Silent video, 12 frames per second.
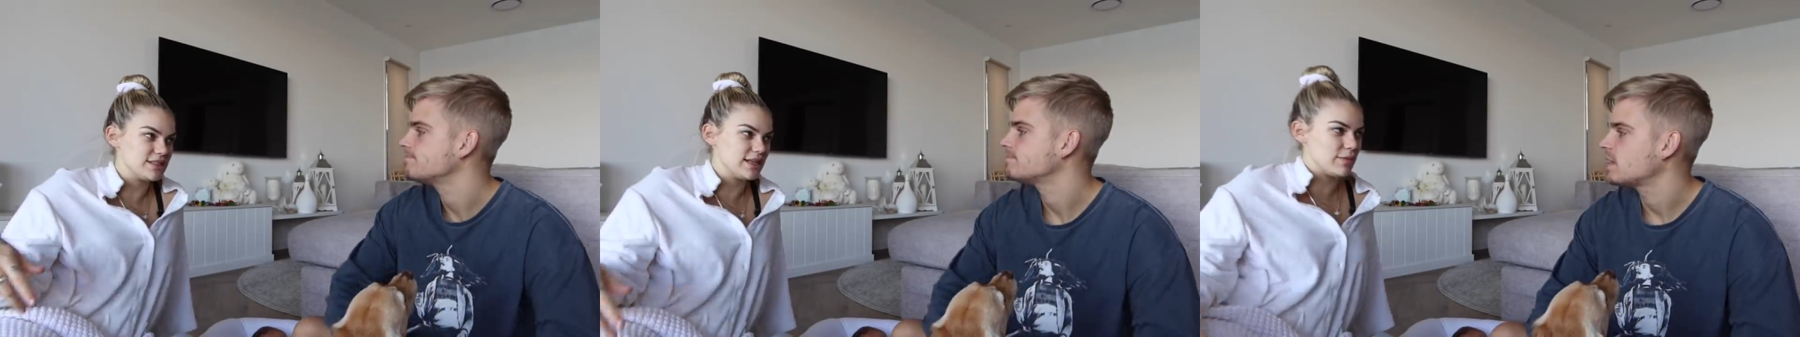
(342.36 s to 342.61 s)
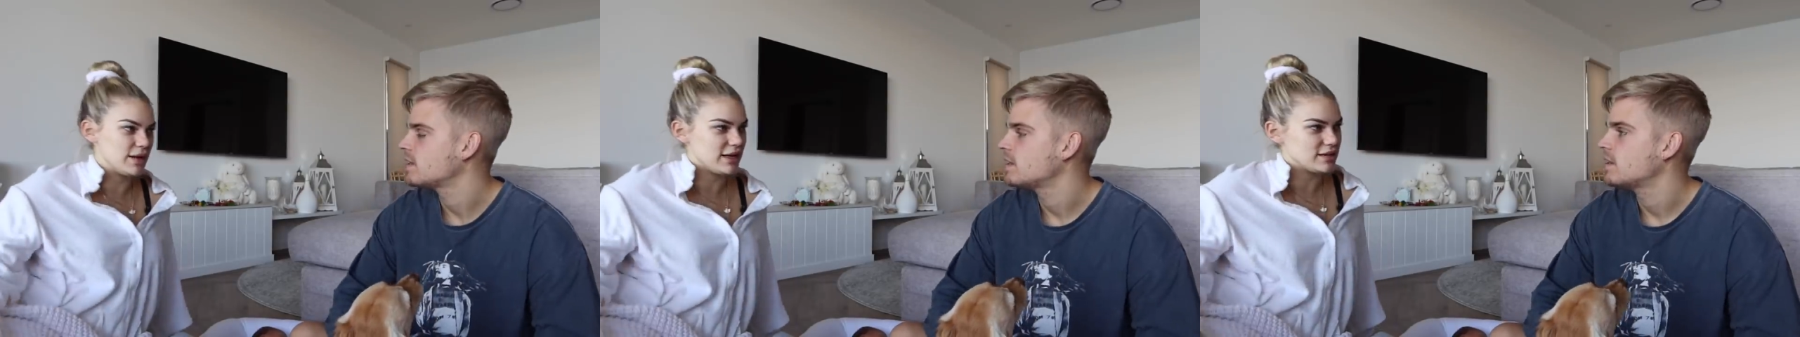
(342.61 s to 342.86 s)

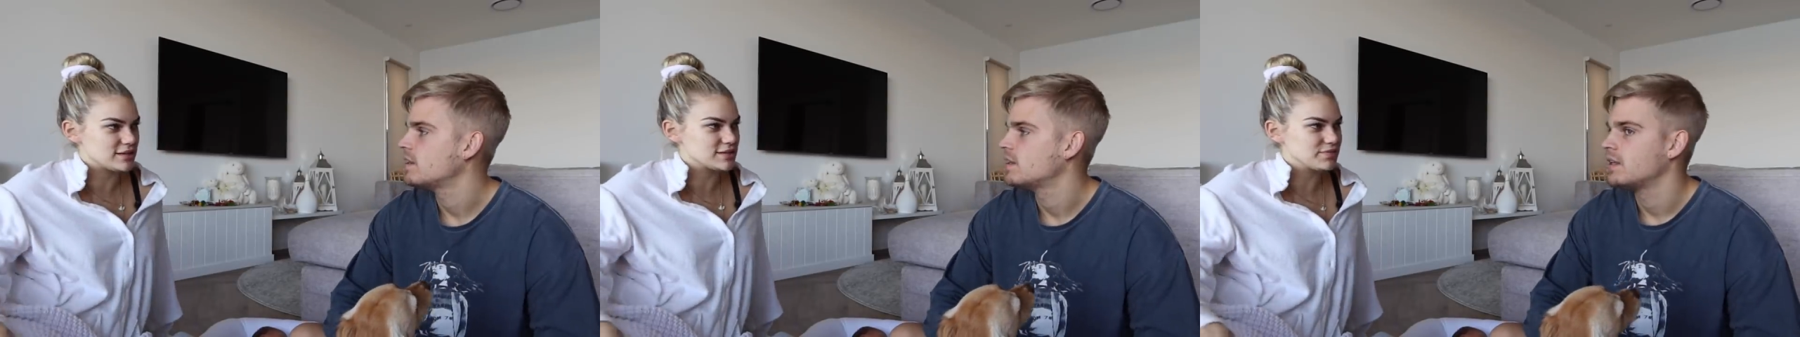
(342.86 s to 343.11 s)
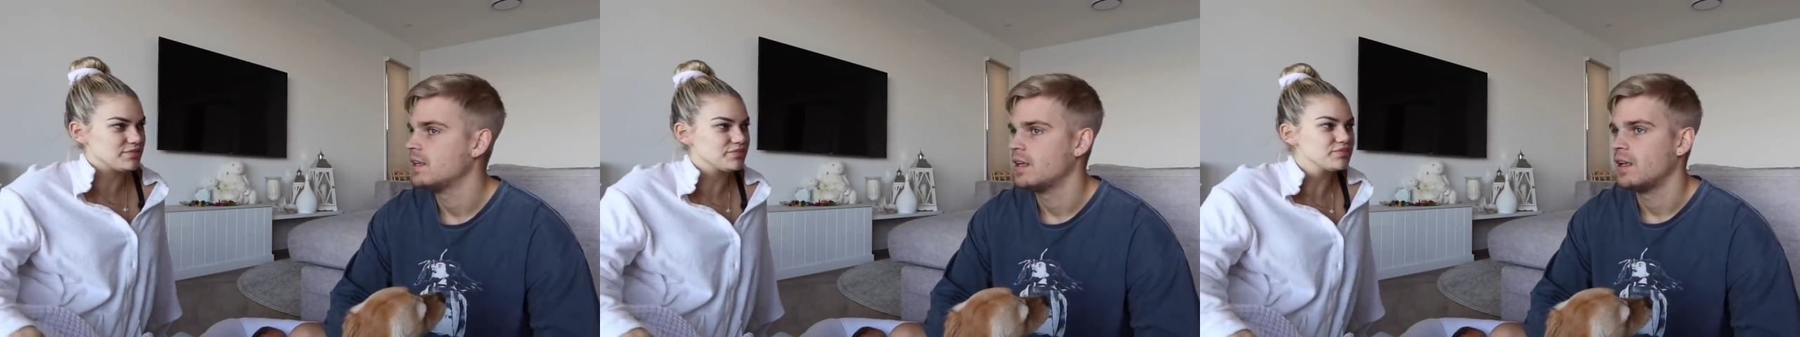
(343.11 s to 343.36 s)
Speaker 1: centimeters.
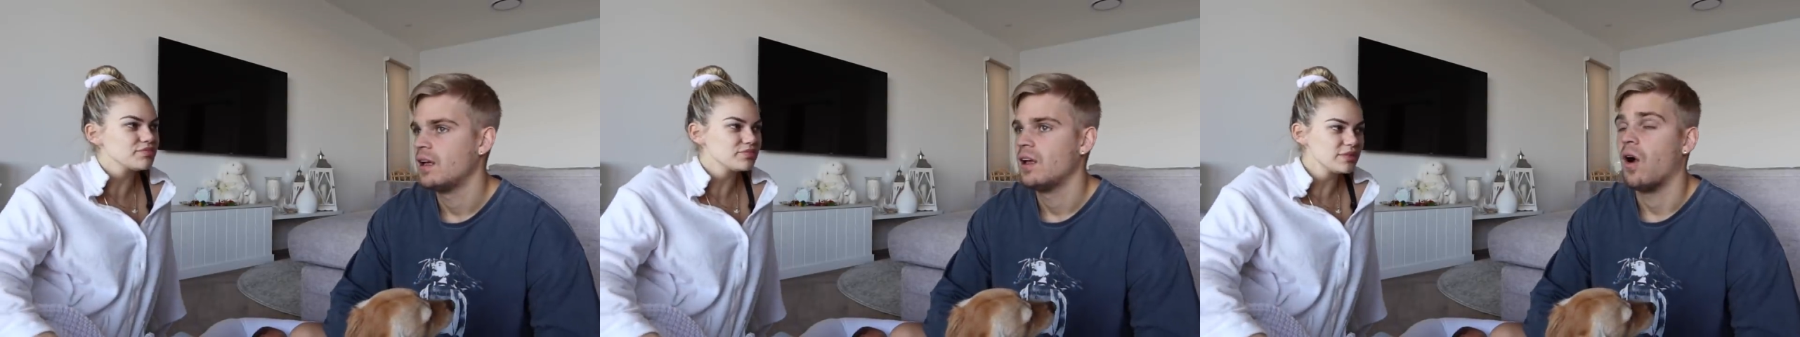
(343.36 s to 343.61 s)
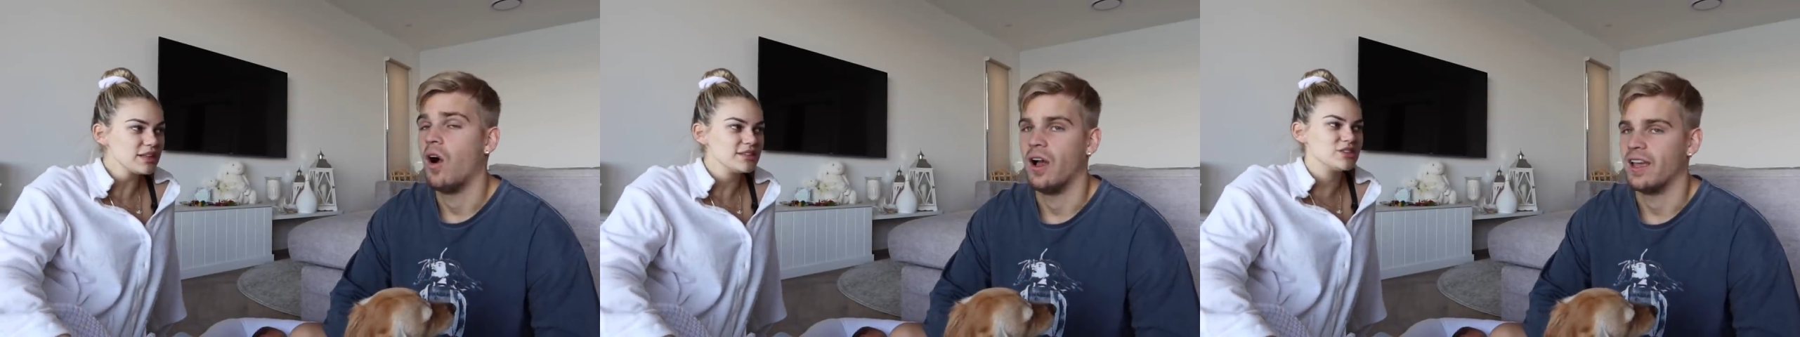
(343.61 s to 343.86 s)

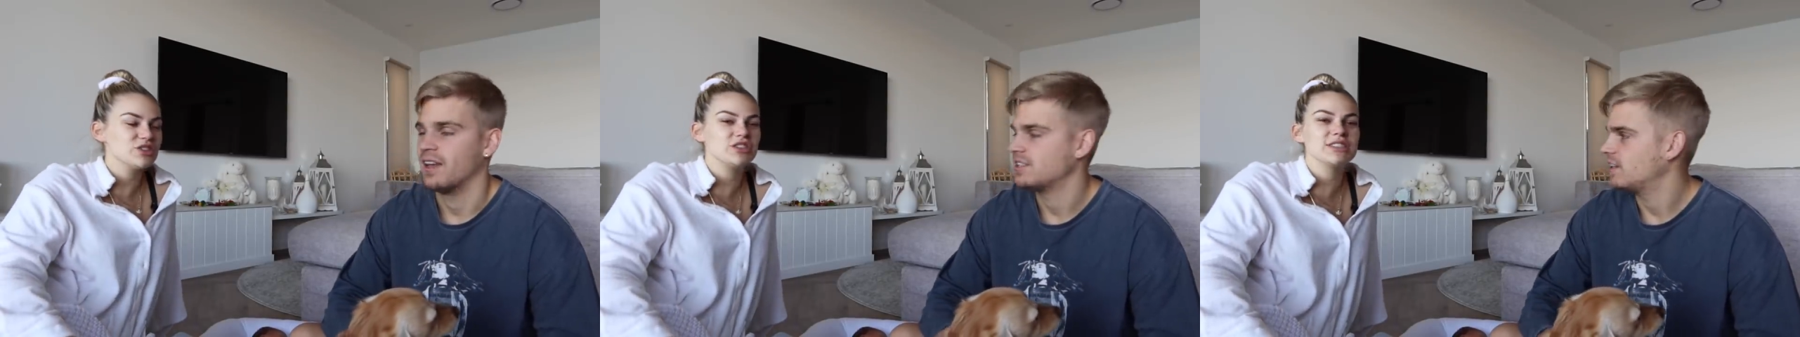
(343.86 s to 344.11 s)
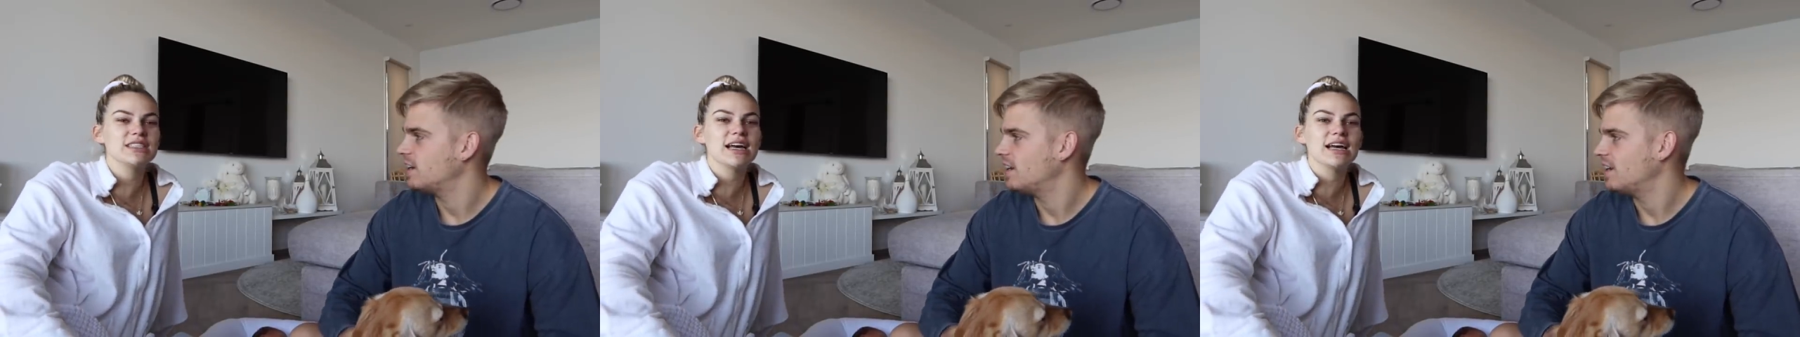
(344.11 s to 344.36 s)
Speaker 2: Oh yeah, so she's
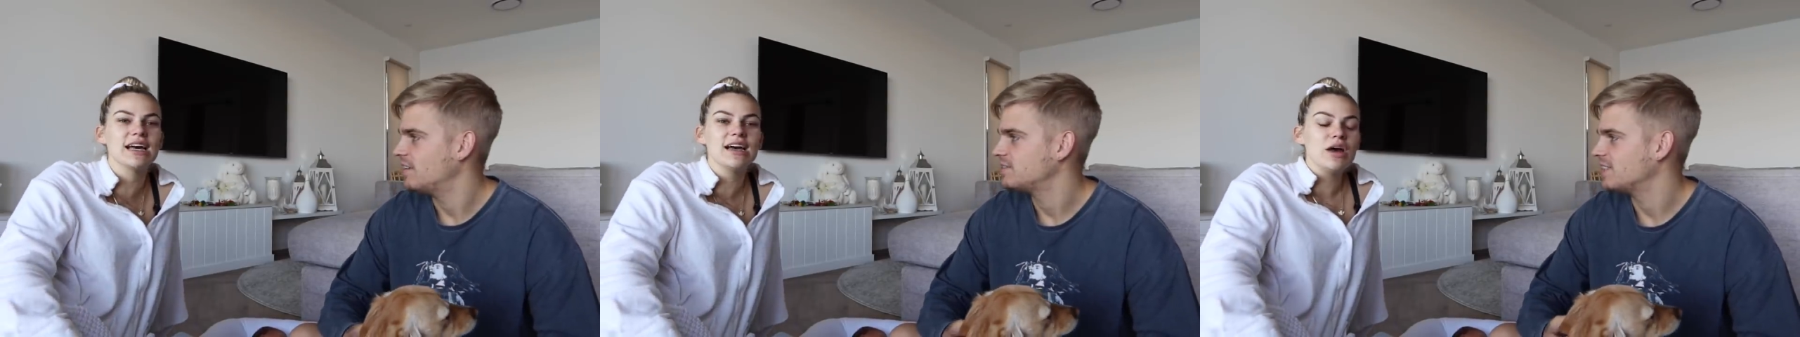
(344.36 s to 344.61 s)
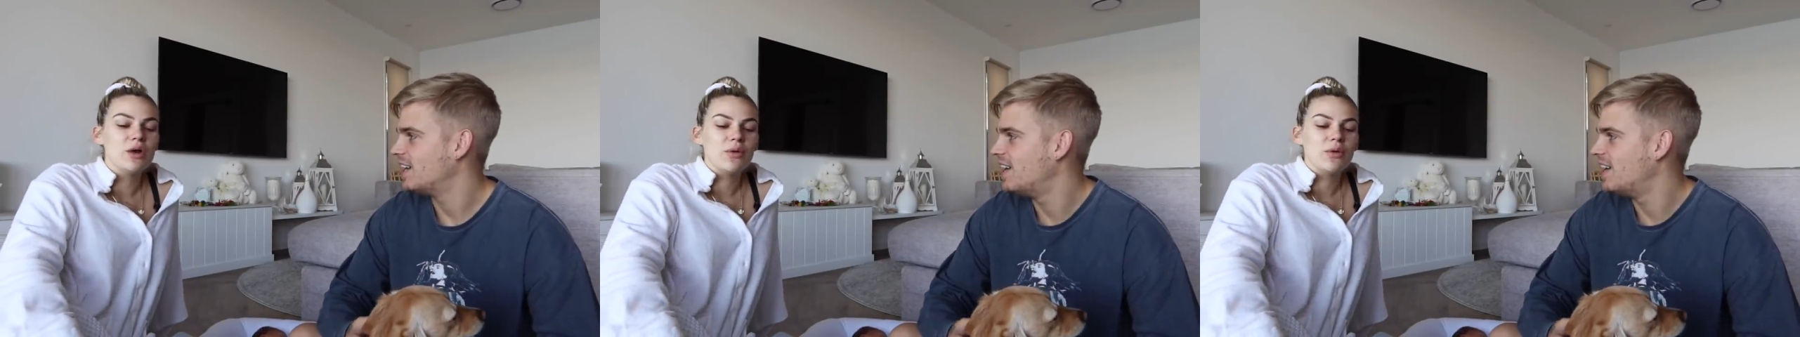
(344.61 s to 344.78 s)
so like, after. you